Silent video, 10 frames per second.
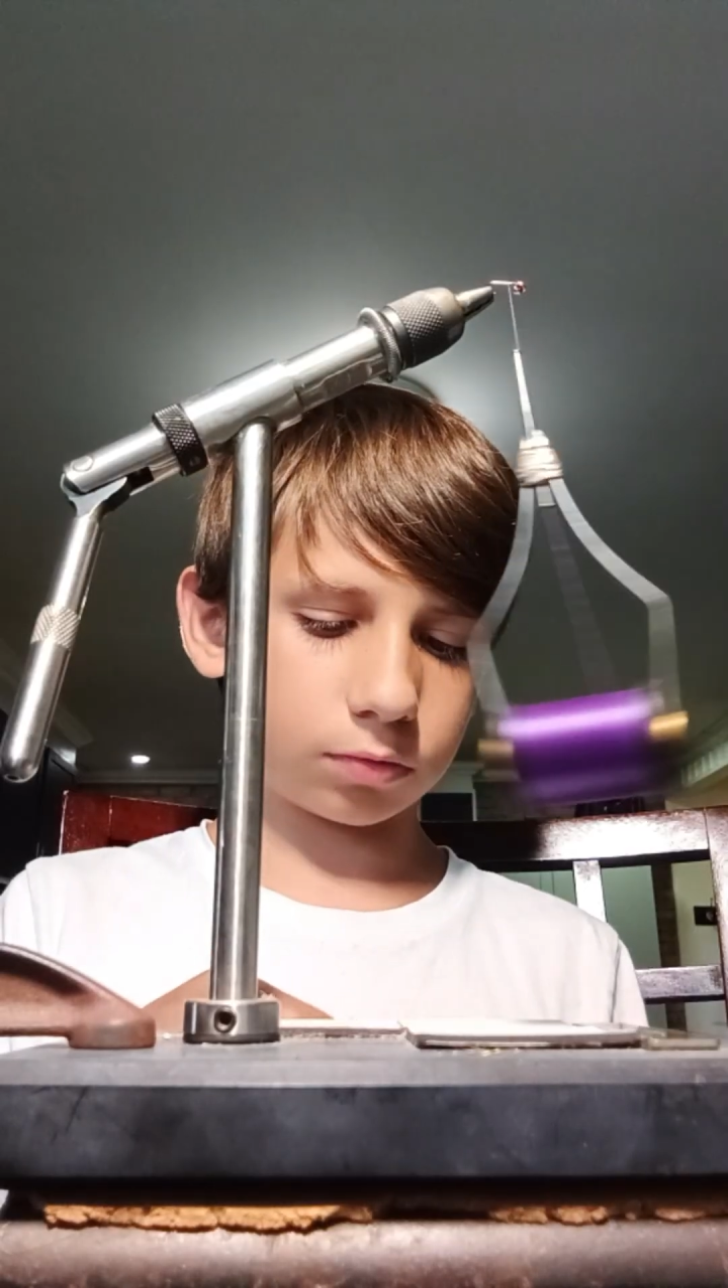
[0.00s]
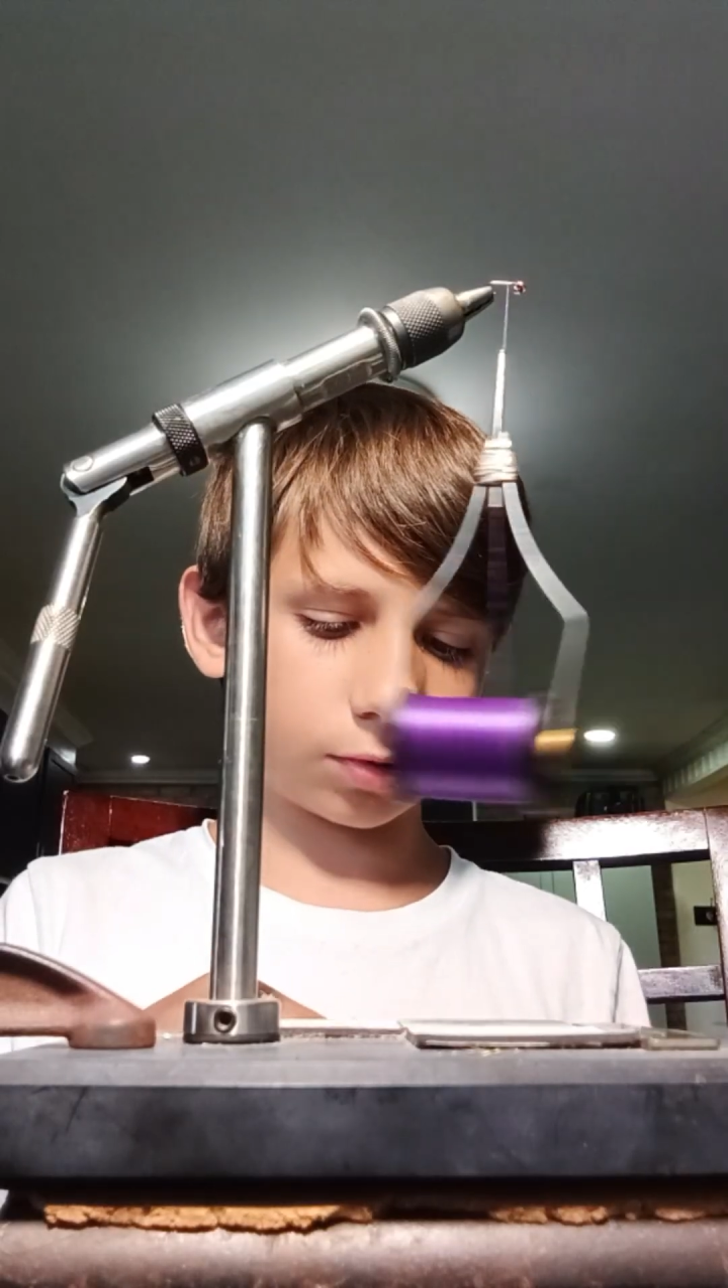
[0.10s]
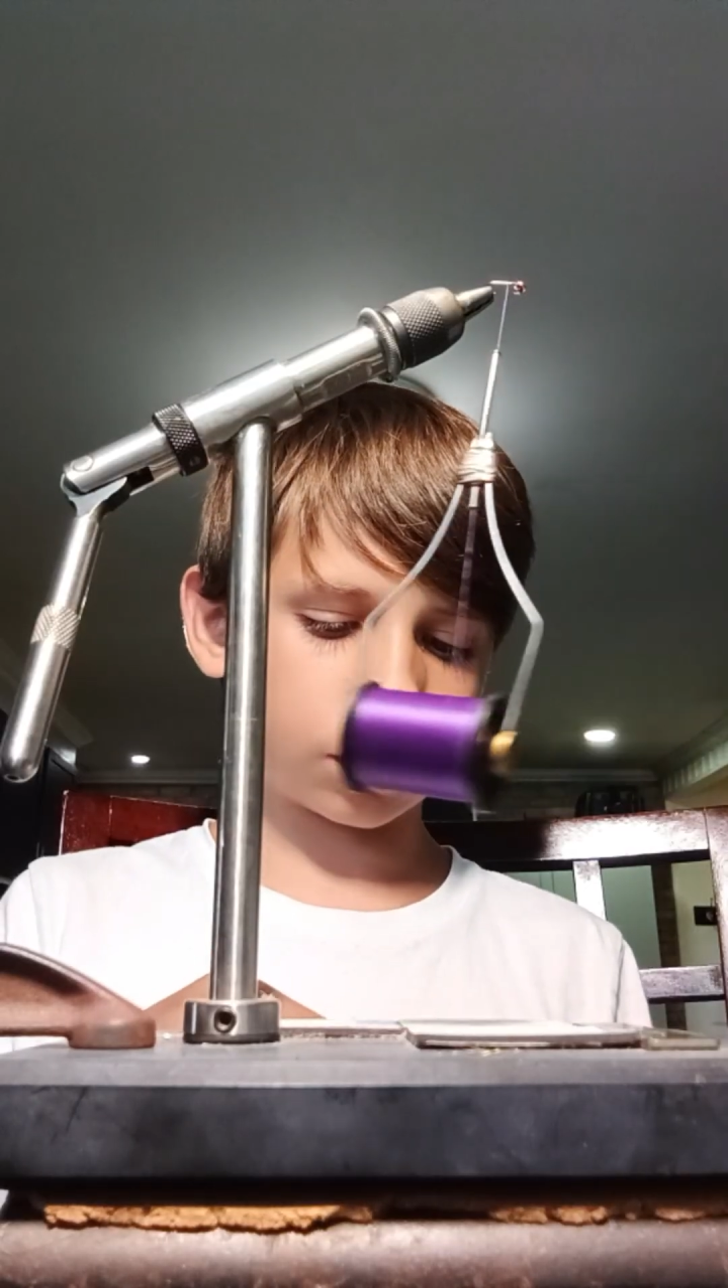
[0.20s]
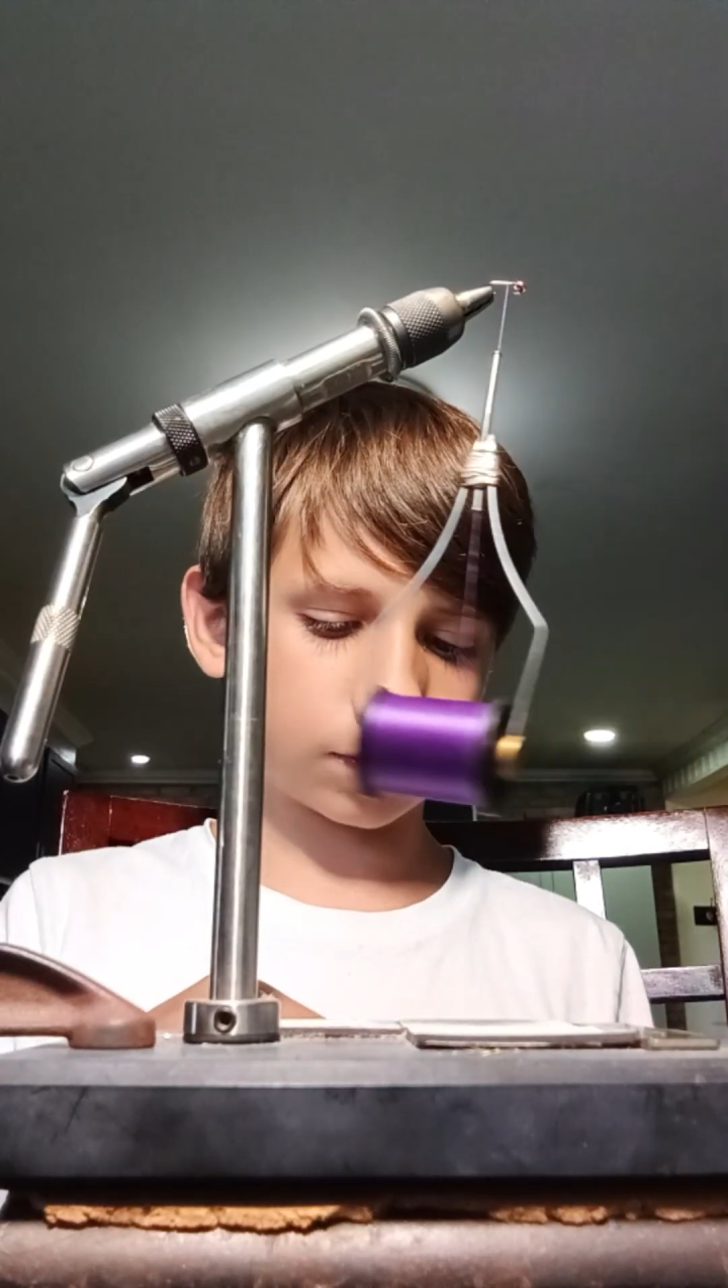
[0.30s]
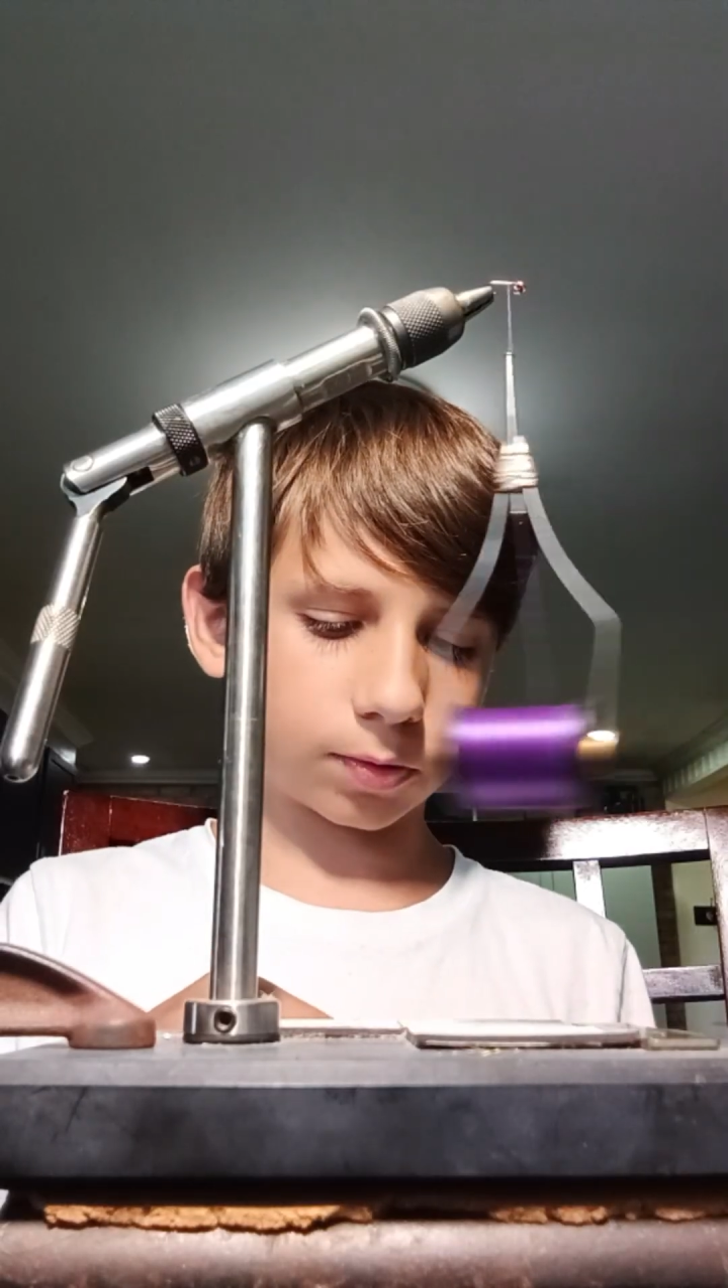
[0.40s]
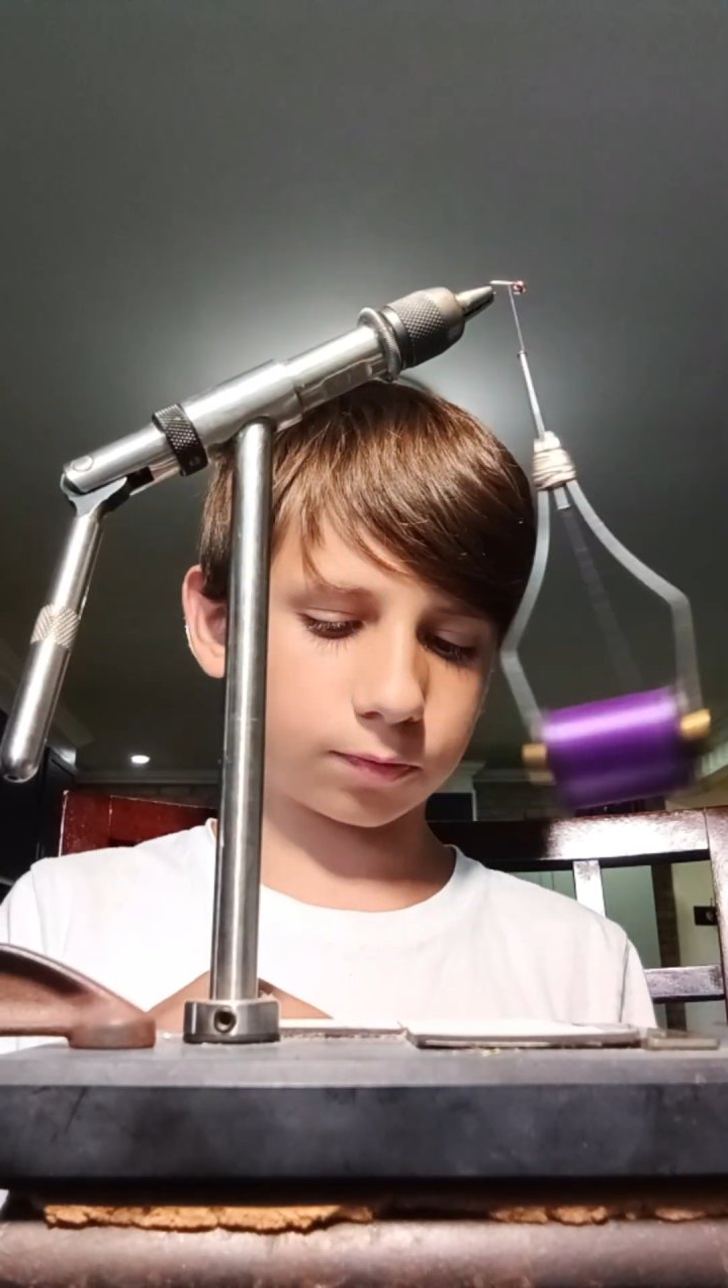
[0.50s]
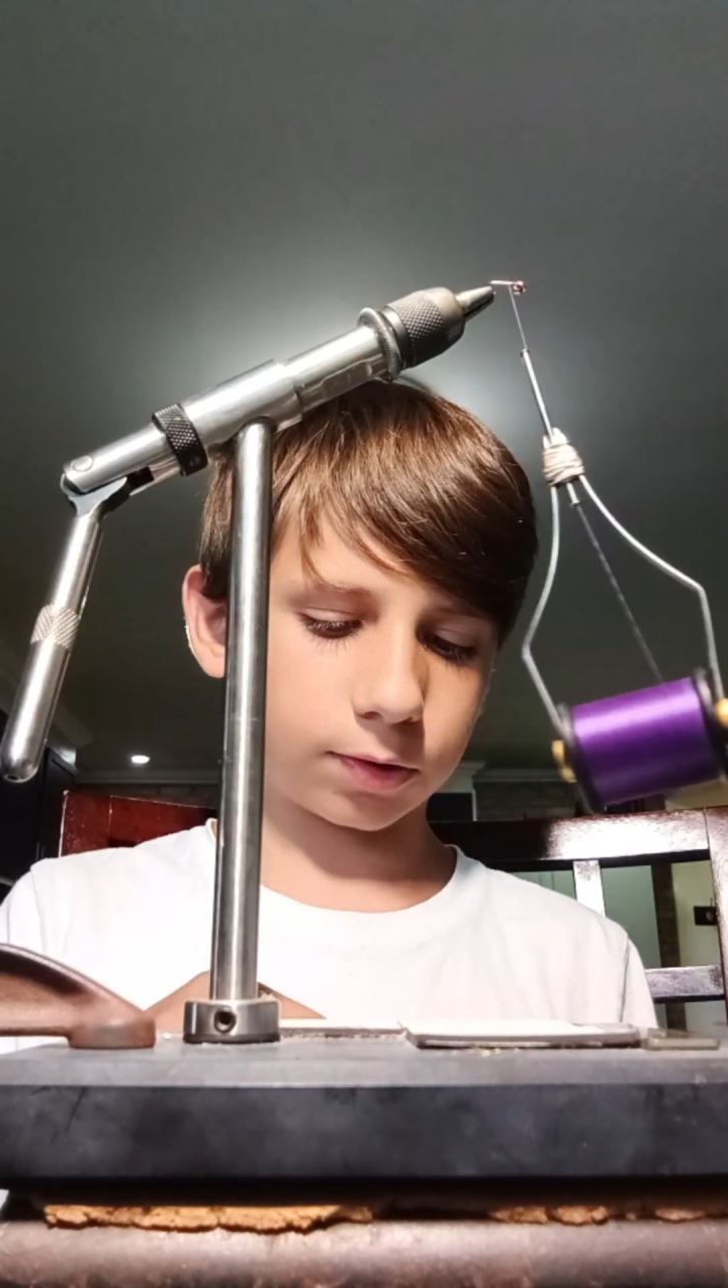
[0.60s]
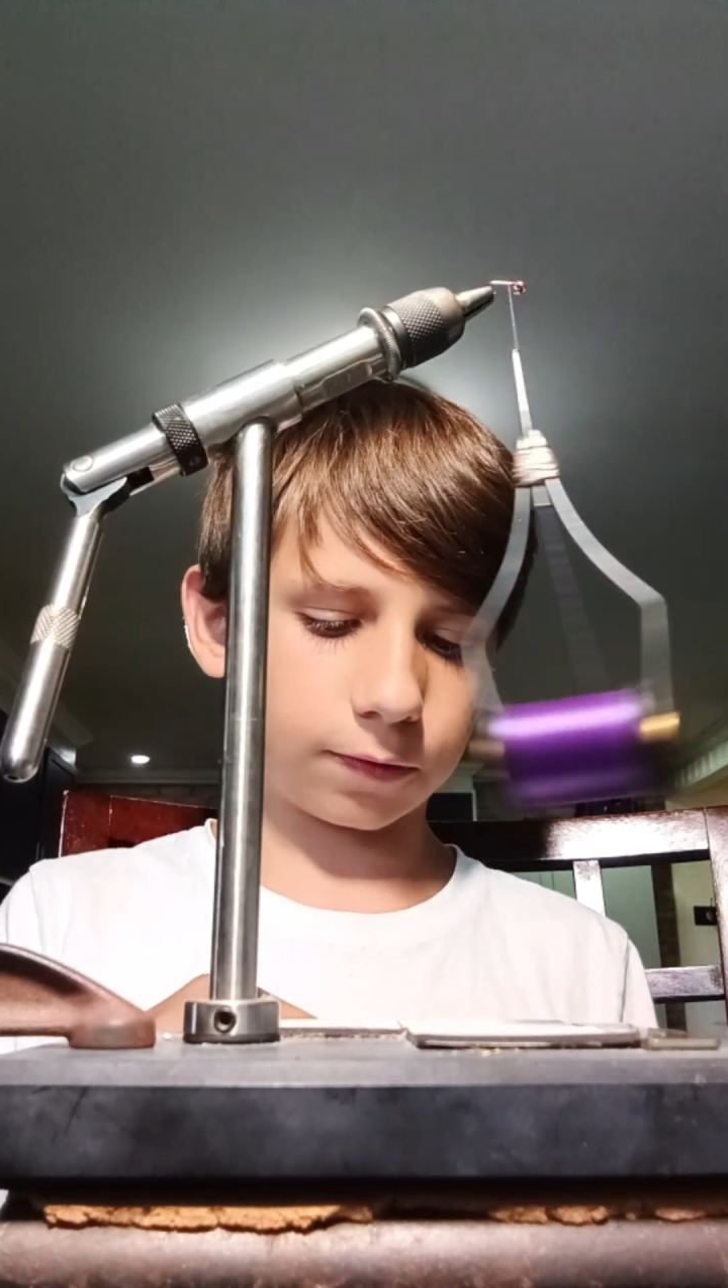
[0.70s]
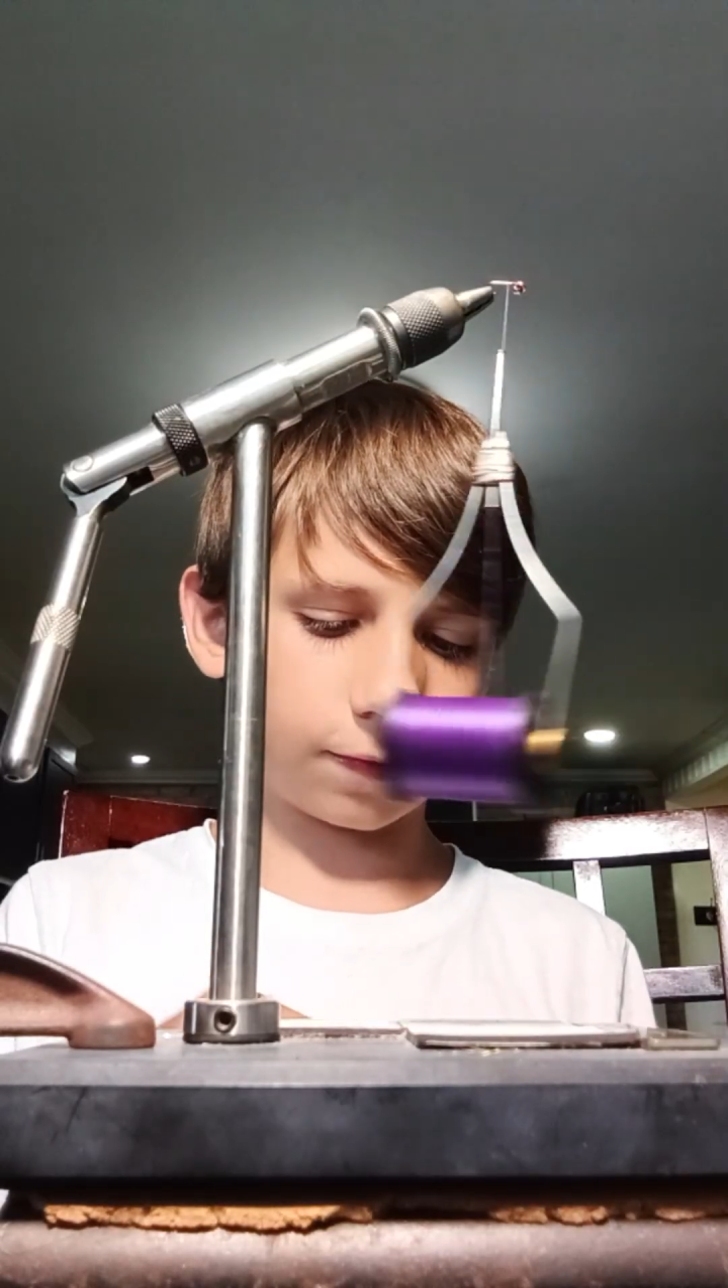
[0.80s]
which was really